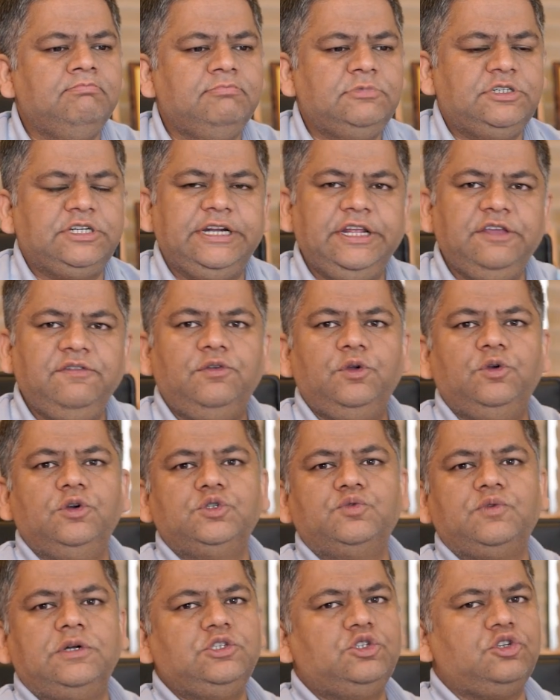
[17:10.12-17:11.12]
TradingView
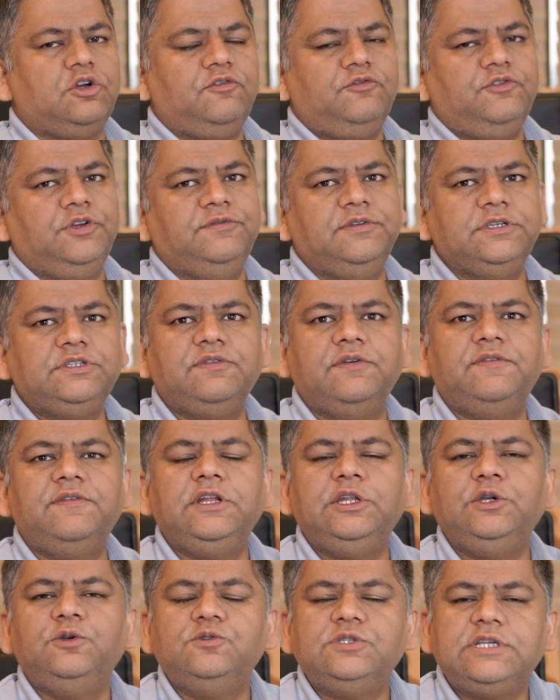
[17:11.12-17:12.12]
is one software which we
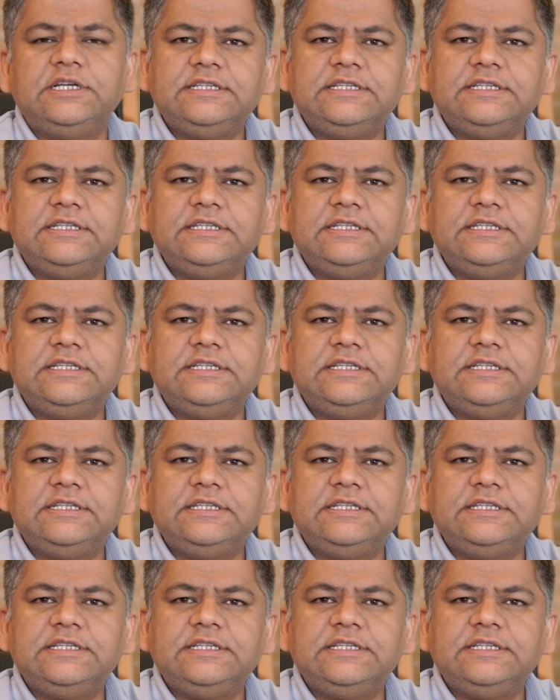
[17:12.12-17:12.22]
will use,